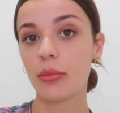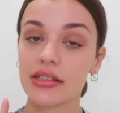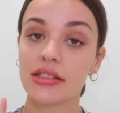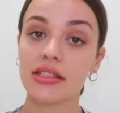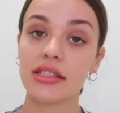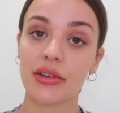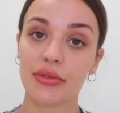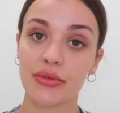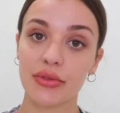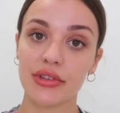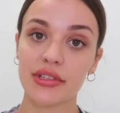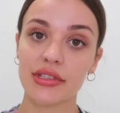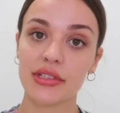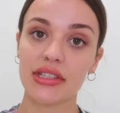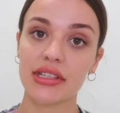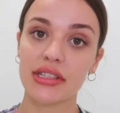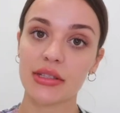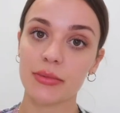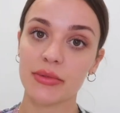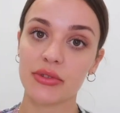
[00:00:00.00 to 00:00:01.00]
the
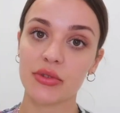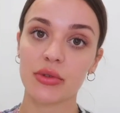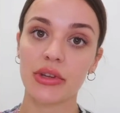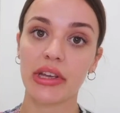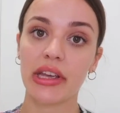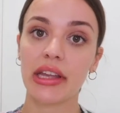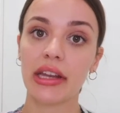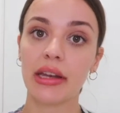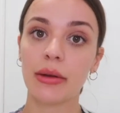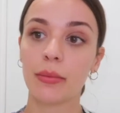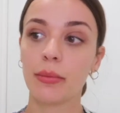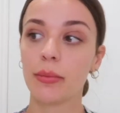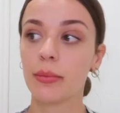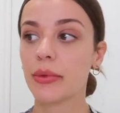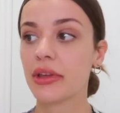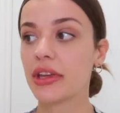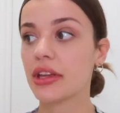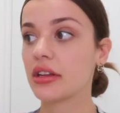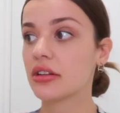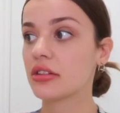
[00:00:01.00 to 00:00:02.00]
differences between
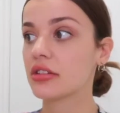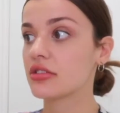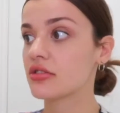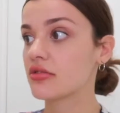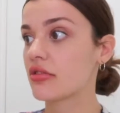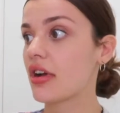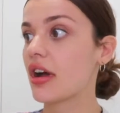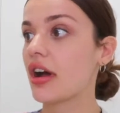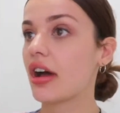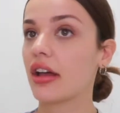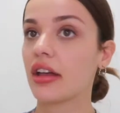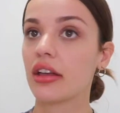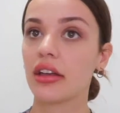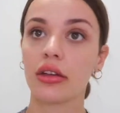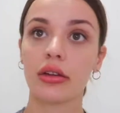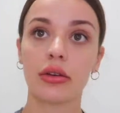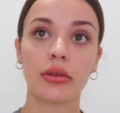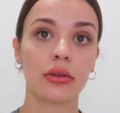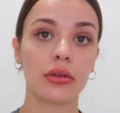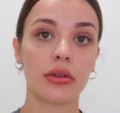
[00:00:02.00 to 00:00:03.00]
being dry
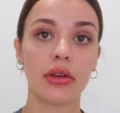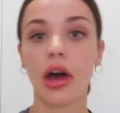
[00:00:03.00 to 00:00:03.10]
or